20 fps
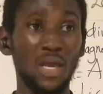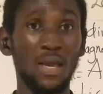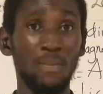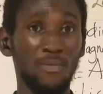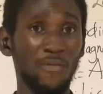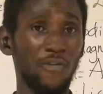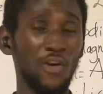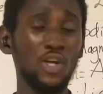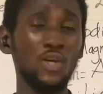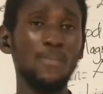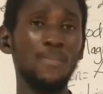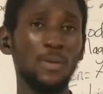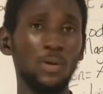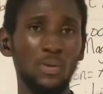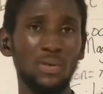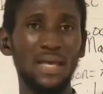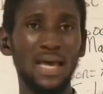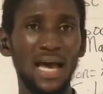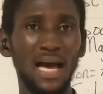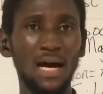Before you
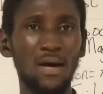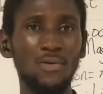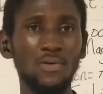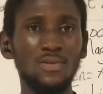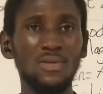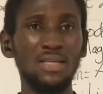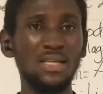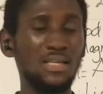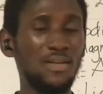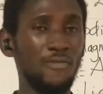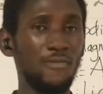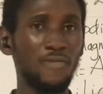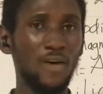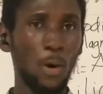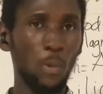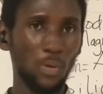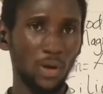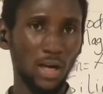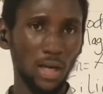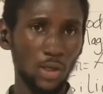build a house, you need a
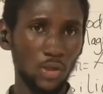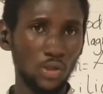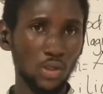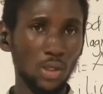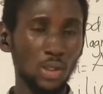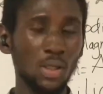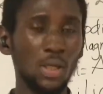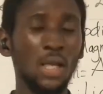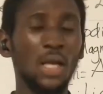foundation.